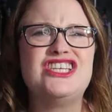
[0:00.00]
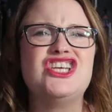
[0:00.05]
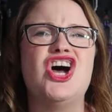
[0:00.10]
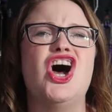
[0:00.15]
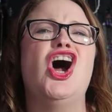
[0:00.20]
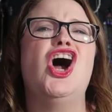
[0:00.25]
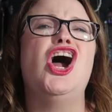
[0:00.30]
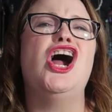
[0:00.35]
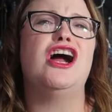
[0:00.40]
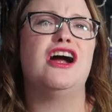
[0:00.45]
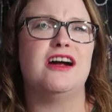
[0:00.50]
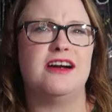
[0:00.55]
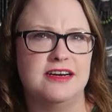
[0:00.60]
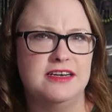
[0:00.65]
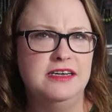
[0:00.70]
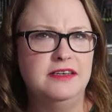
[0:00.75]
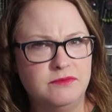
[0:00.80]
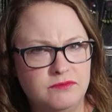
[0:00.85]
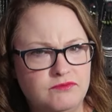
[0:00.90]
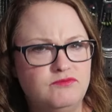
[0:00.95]

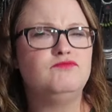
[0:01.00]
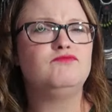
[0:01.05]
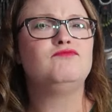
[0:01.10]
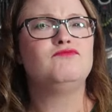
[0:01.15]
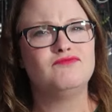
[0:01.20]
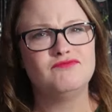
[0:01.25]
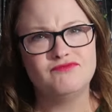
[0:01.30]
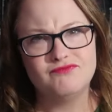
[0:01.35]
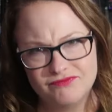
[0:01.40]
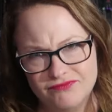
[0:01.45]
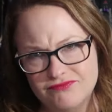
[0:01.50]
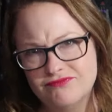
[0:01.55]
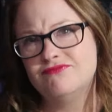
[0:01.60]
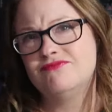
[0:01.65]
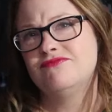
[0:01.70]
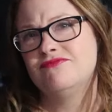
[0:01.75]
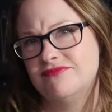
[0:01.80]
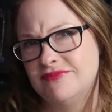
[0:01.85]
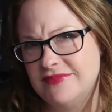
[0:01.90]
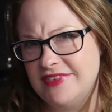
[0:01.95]
guitar.
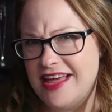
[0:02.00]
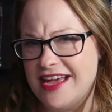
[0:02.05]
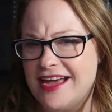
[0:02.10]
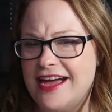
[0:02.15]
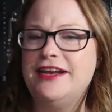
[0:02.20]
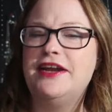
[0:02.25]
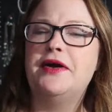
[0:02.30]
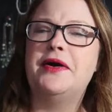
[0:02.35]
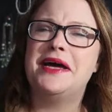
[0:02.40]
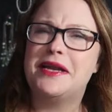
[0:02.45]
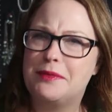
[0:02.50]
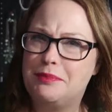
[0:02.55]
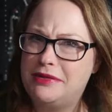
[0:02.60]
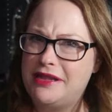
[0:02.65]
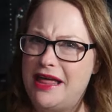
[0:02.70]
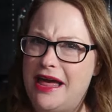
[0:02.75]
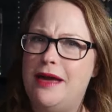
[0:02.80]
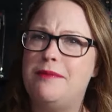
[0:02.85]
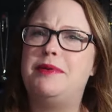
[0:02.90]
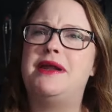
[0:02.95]
Like I know how to
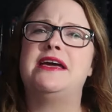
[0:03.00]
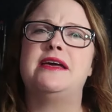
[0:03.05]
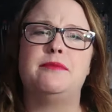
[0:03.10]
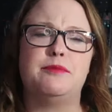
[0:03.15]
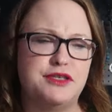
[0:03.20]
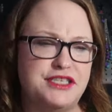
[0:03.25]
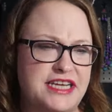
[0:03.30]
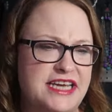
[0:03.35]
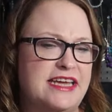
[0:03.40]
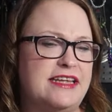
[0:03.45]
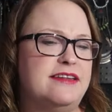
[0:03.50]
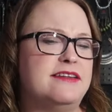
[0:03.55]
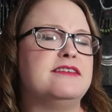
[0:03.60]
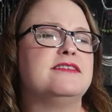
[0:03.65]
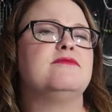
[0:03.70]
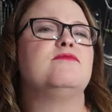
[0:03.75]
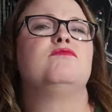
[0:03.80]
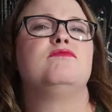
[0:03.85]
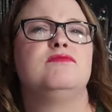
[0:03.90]
play, but I can pretend.